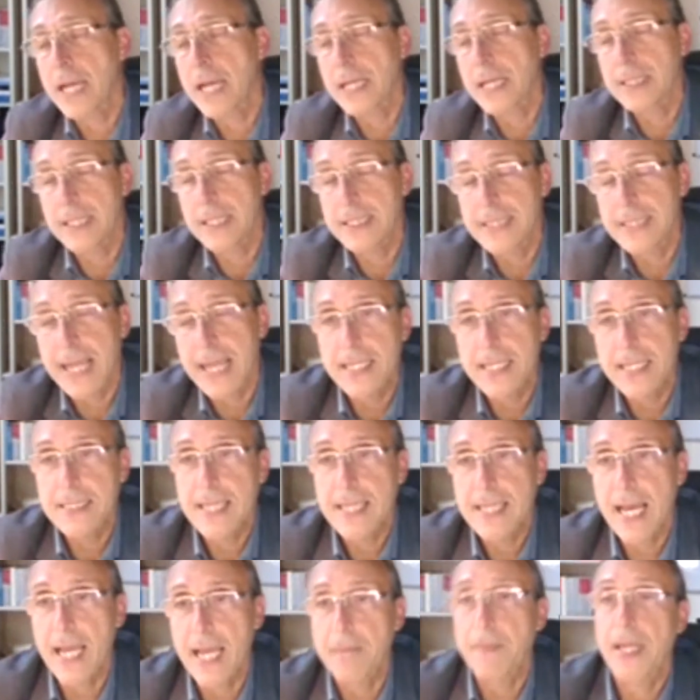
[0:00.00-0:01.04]
At design
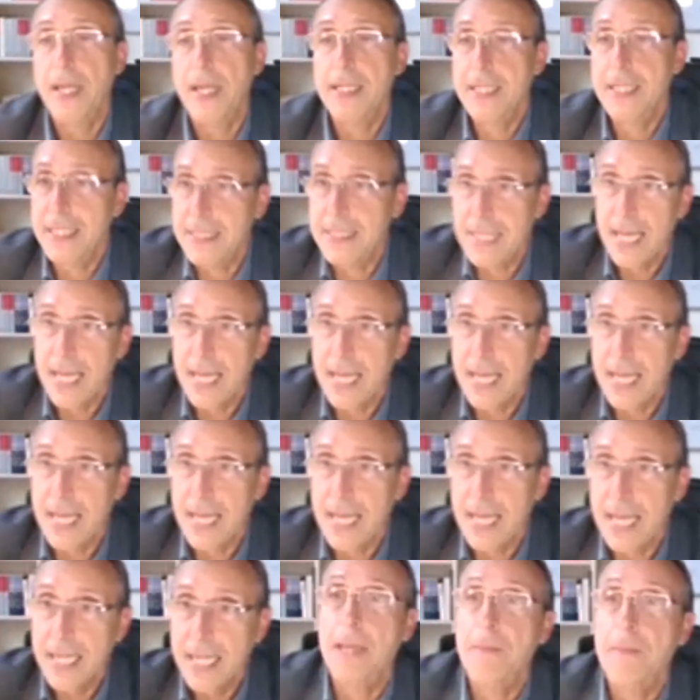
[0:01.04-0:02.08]
time,
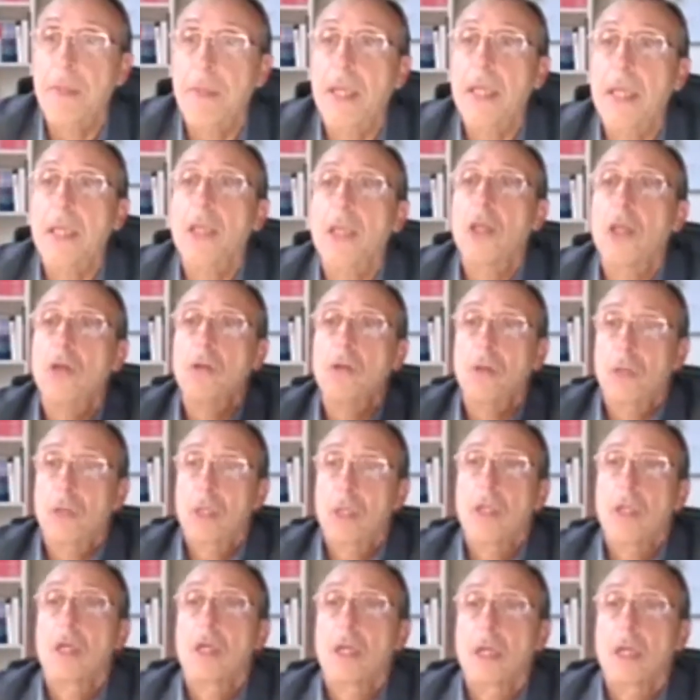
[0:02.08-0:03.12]
you
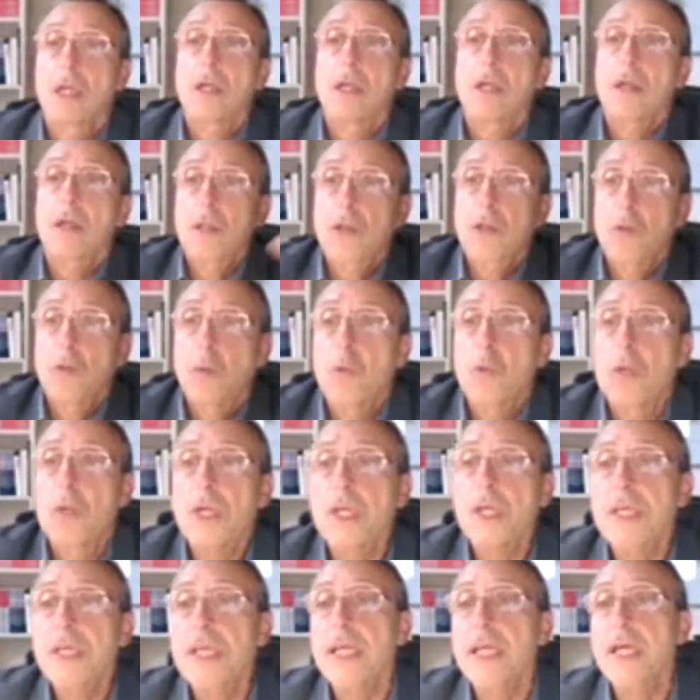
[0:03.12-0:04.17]

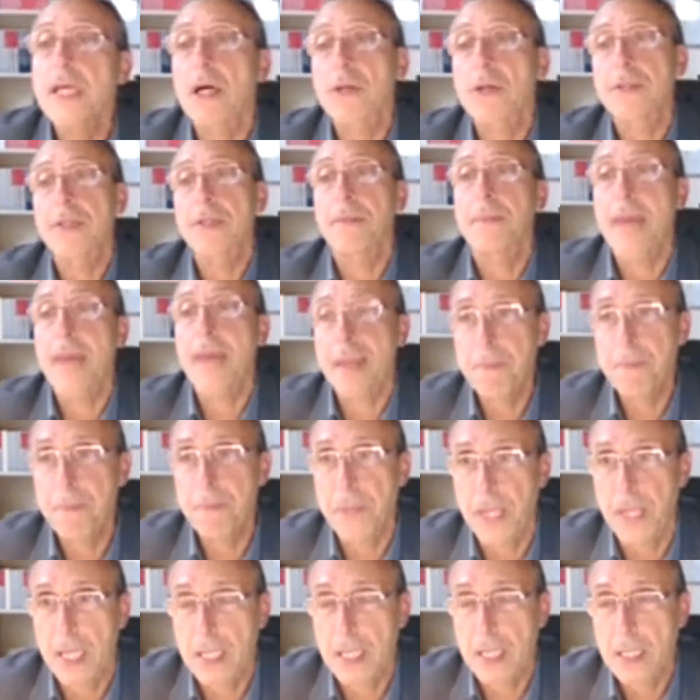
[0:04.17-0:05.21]
working on the
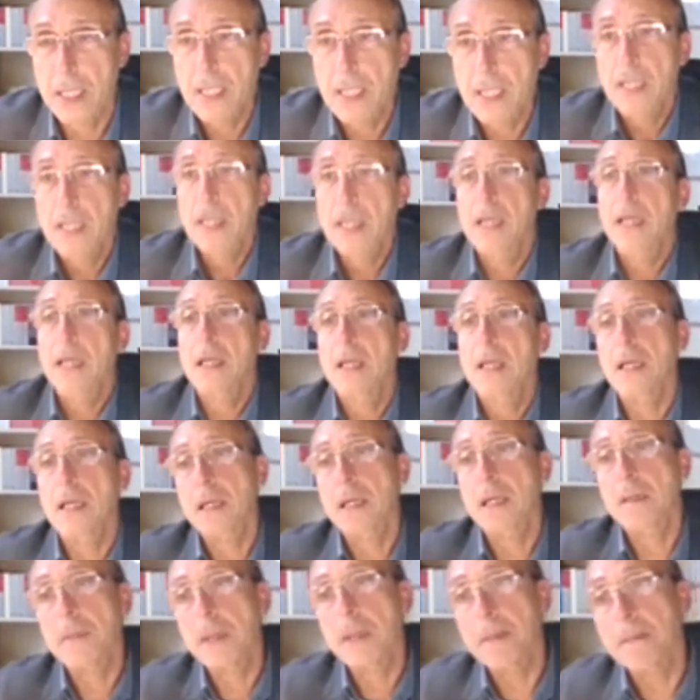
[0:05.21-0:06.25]
mapping
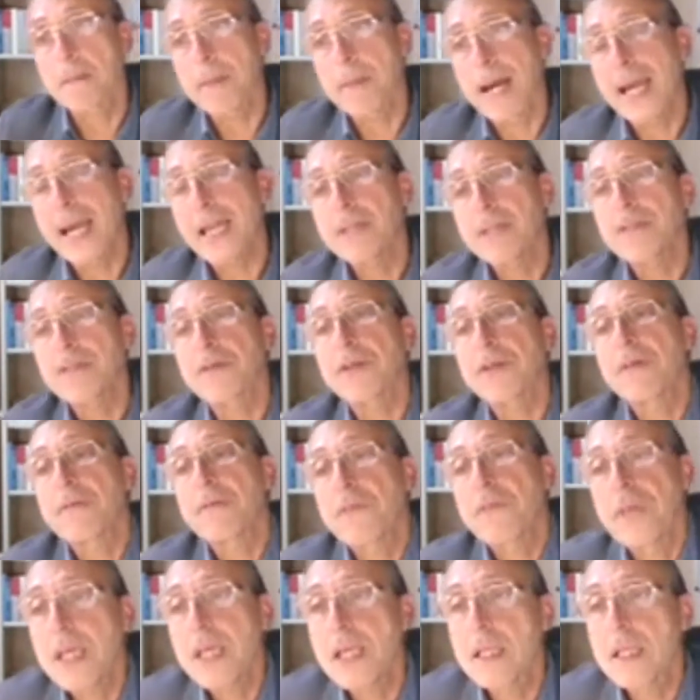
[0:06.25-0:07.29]
might
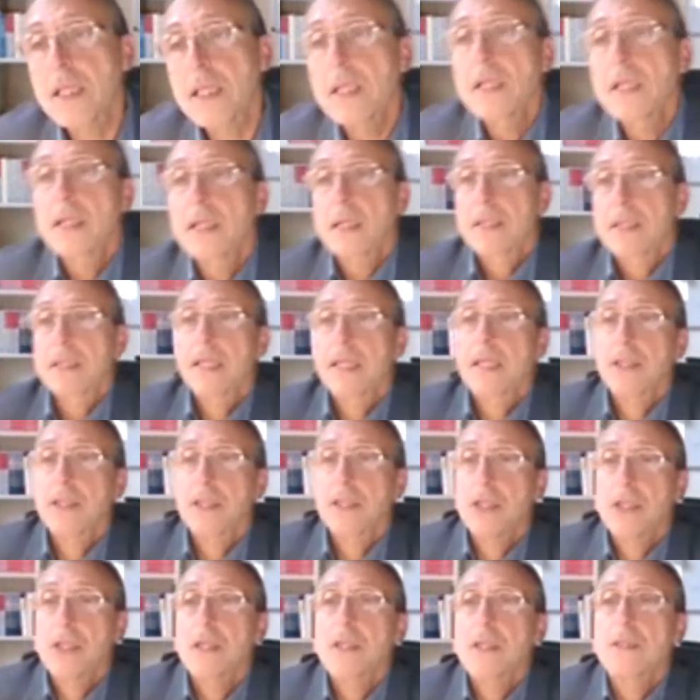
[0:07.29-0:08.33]
reveal that
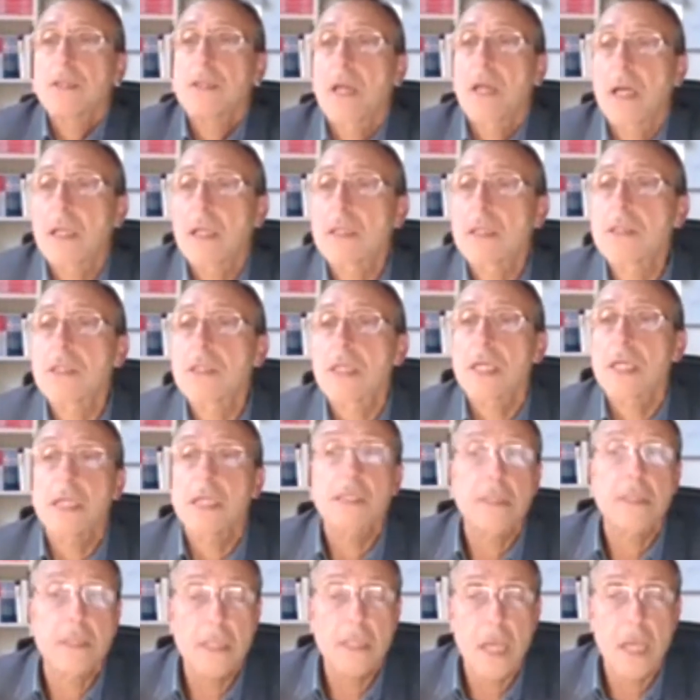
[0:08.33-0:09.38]
your ontology
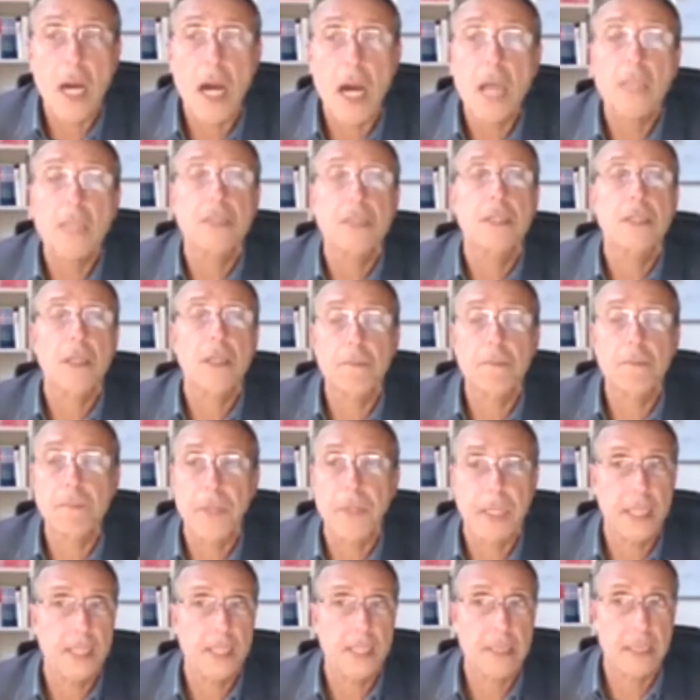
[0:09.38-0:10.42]
is not
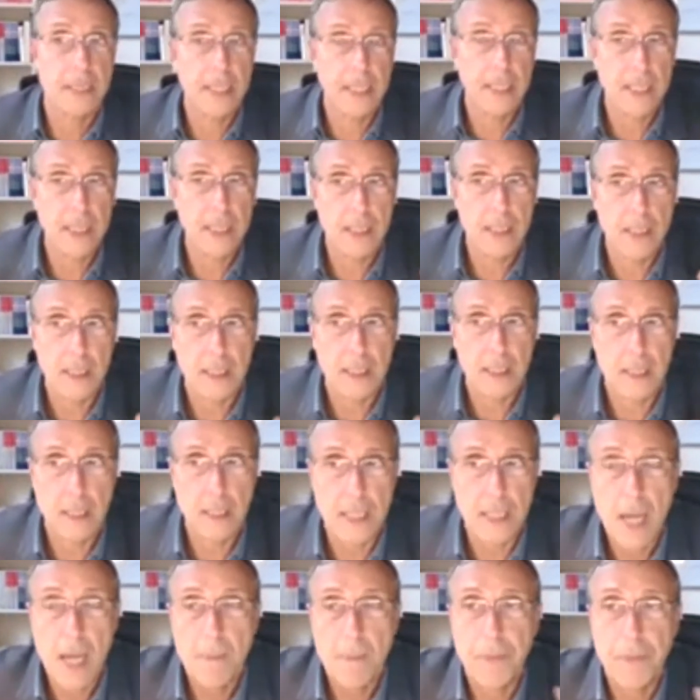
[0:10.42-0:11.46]
completely
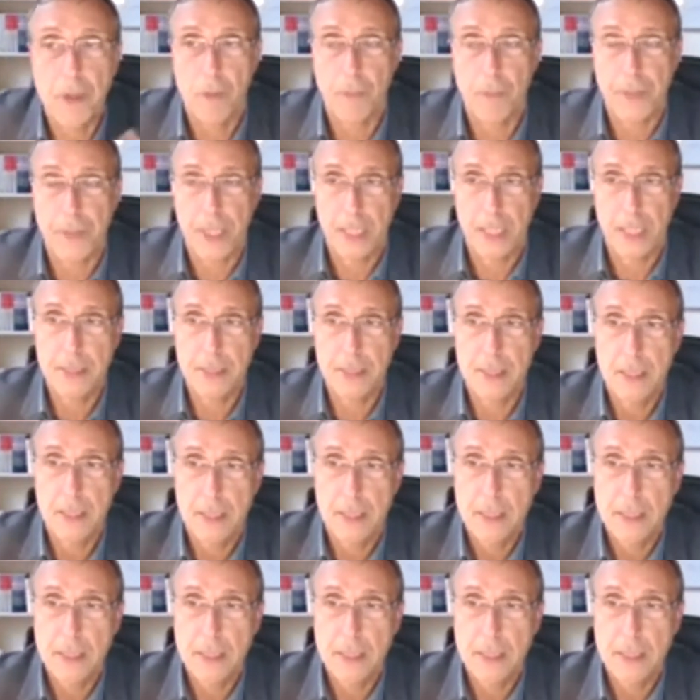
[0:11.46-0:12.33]
appropriate,